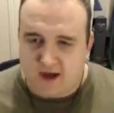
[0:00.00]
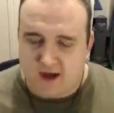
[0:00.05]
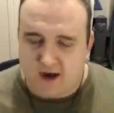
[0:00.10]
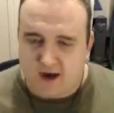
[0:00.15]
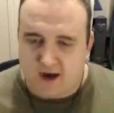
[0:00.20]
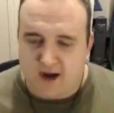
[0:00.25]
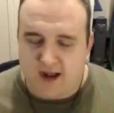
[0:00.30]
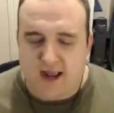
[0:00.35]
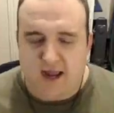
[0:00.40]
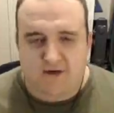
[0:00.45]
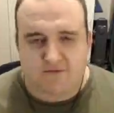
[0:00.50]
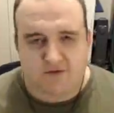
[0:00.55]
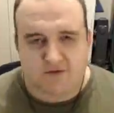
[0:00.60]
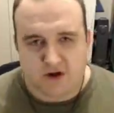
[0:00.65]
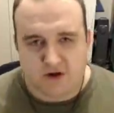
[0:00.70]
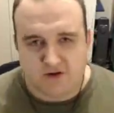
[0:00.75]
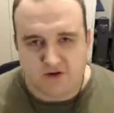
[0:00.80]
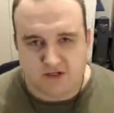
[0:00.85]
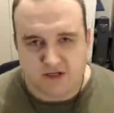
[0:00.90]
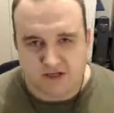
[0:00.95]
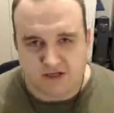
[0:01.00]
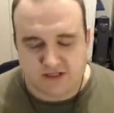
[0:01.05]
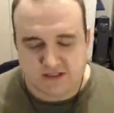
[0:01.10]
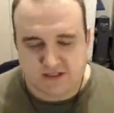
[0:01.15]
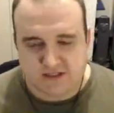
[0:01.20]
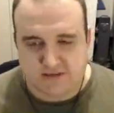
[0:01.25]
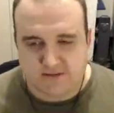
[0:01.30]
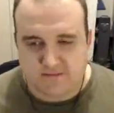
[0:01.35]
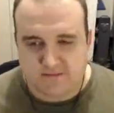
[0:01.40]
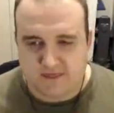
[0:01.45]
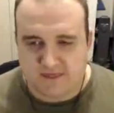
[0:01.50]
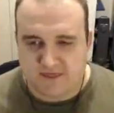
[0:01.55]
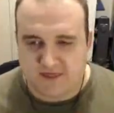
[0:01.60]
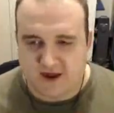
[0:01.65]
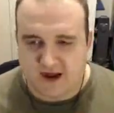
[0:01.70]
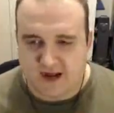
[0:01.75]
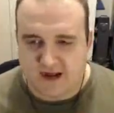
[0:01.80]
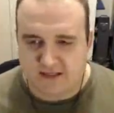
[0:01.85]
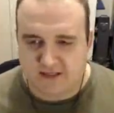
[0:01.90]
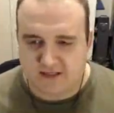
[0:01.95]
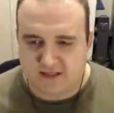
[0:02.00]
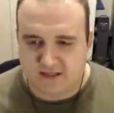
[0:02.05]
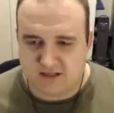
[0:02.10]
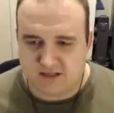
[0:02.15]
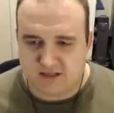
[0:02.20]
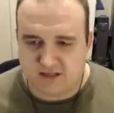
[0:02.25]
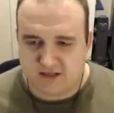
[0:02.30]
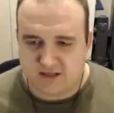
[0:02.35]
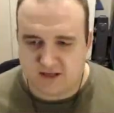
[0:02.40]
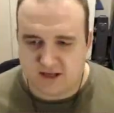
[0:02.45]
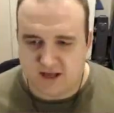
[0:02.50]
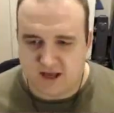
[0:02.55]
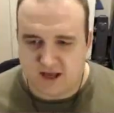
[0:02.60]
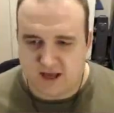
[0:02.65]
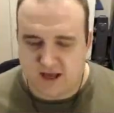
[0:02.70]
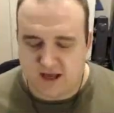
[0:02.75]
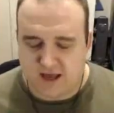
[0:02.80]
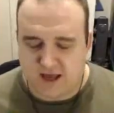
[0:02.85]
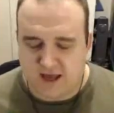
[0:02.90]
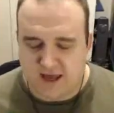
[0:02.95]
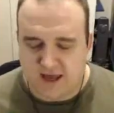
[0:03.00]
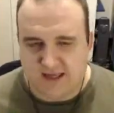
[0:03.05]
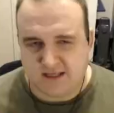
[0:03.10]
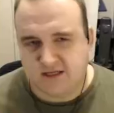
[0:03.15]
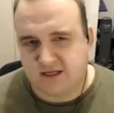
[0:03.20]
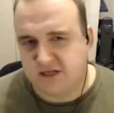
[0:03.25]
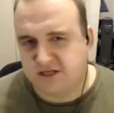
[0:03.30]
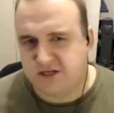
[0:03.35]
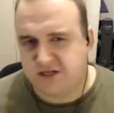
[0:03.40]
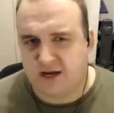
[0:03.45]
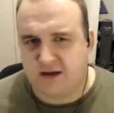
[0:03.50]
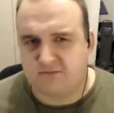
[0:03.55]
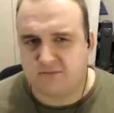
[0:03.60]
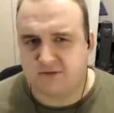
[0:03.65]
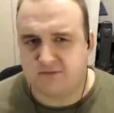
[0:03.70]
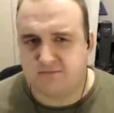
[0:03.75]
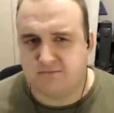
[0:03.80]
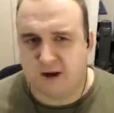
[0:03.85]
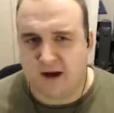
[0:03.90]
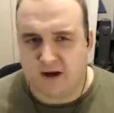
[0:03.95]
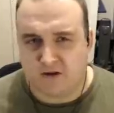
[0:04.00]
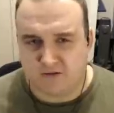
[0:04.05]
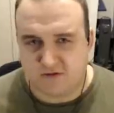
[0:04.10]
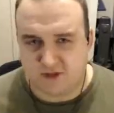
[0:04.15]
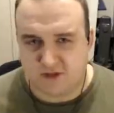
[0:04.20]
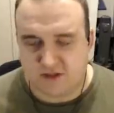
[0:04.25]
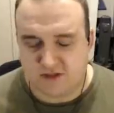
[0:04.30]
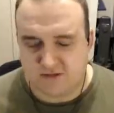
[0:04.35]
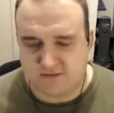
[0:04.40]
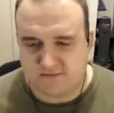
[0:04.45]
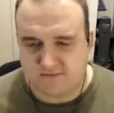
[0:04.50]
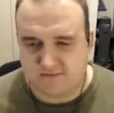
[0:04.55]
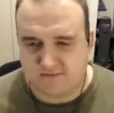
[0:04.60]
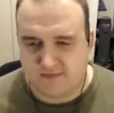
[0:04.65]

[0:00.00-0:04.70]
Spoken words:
I have noticed that ATGMs bounce